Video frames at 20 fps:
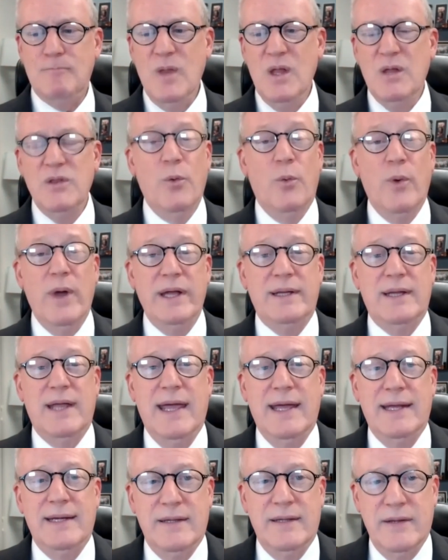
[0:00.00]
weight
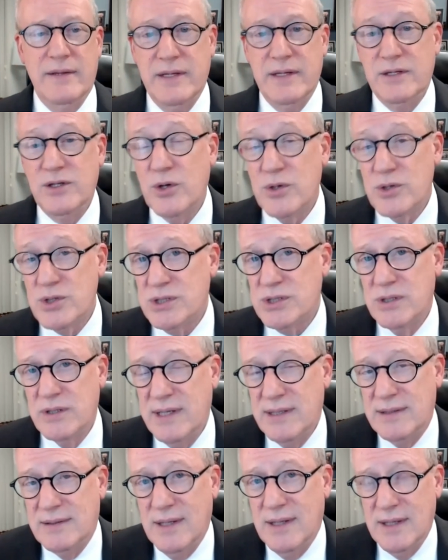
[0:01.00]
gain and the inertia
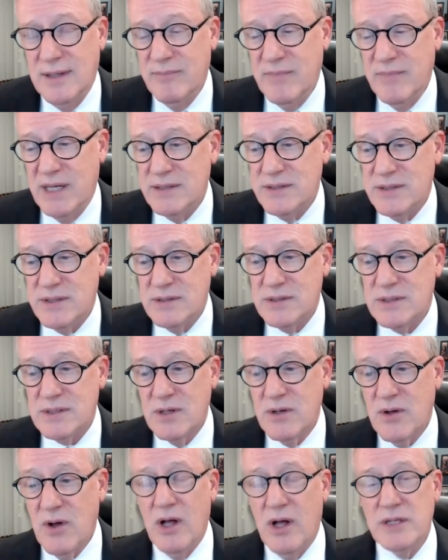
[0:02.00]
that medicines can
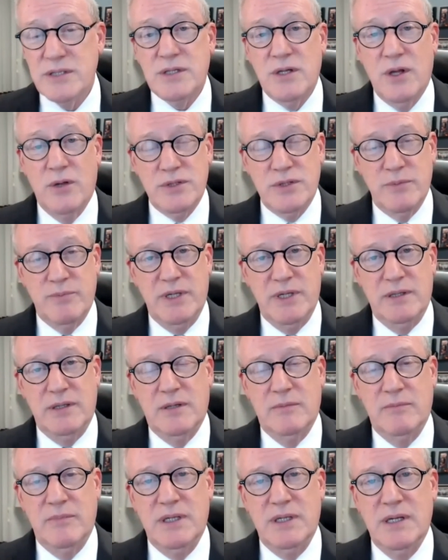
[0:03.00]
cause. Clozapine
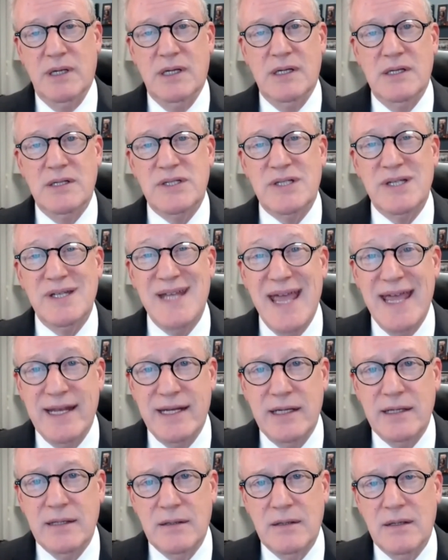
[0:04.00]
can be
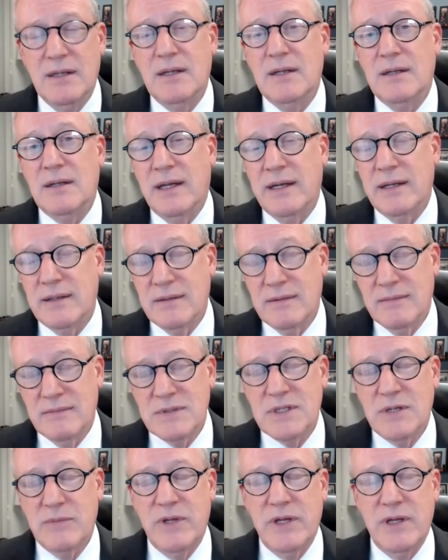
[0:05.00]
sedating, like
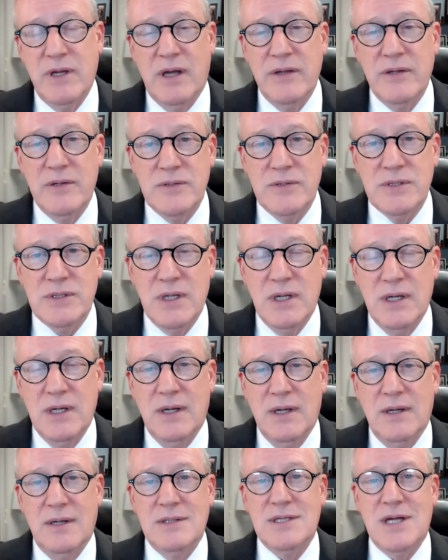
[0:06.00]
some of the others.
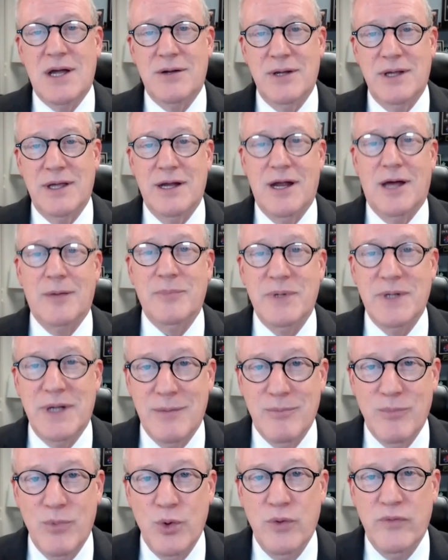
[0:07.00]
It's hard to get up and get
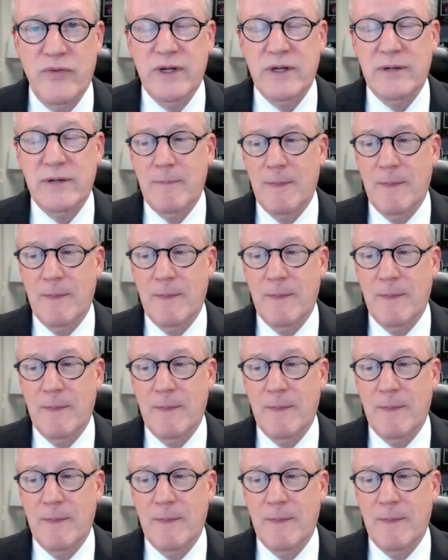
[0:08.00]
moving.